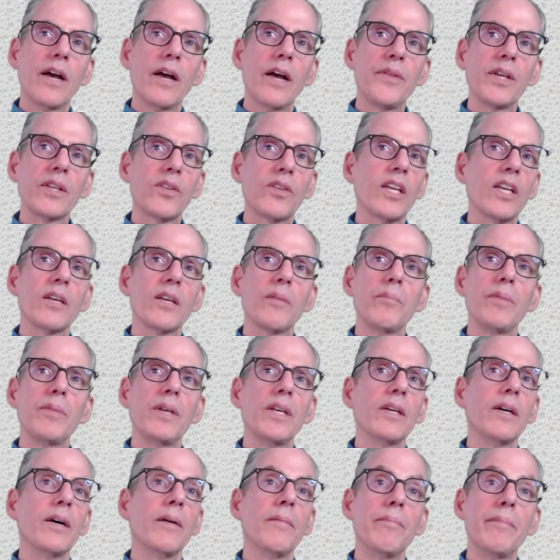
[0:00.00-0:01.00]
I think they can
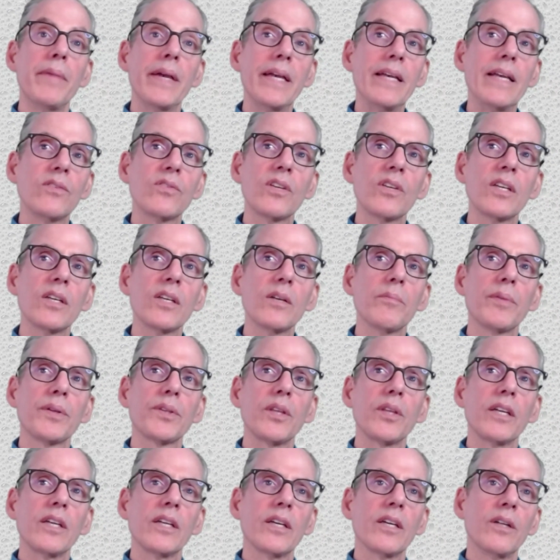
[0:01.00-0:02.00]
be amazing,
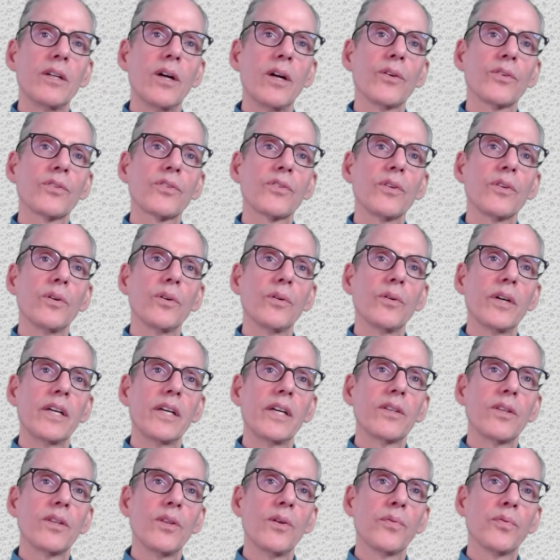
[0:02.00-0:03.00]
but they can also,
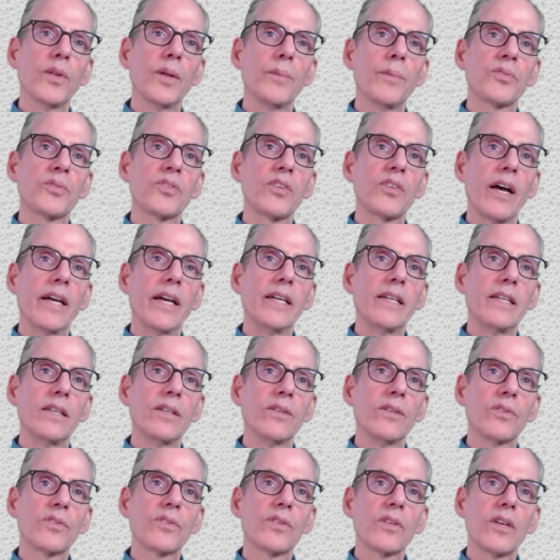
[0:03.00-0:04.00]
at the flip side
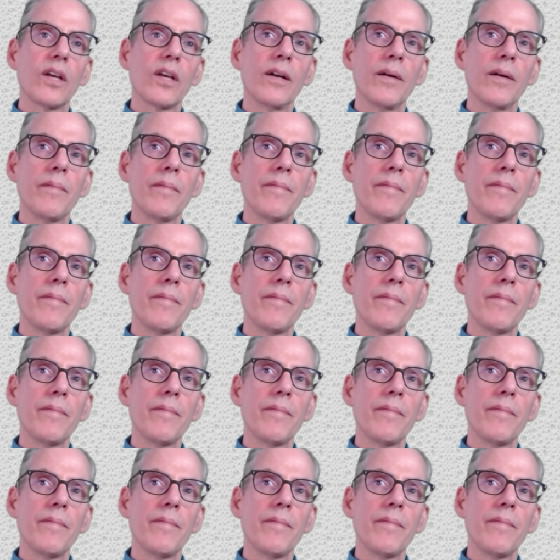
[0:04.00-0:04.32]
is,